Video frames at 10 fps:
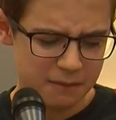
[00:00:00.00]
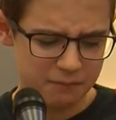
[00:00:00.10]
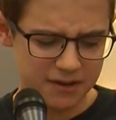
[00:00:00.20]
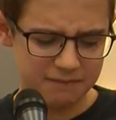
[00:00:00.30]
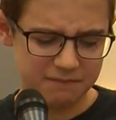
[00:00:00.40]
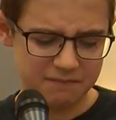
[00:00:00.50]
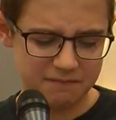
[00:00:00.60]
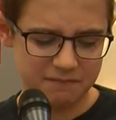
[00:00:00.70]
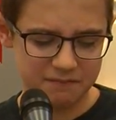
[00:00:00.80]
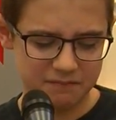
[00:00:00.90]
But
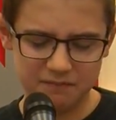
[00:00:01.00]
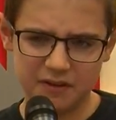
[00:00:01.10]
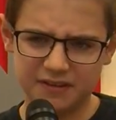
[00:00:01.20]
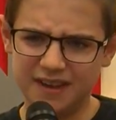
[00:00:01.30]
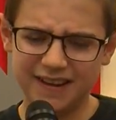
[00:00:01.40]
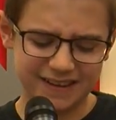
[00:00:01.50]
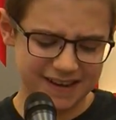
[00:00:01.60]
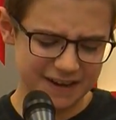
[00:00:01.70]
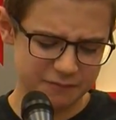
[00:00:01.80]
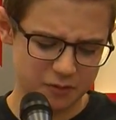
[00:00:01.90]
there's not a
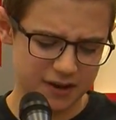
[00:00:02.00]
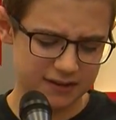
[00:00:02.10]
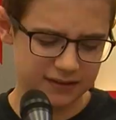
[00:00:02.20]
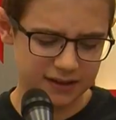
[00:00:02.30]
need for it.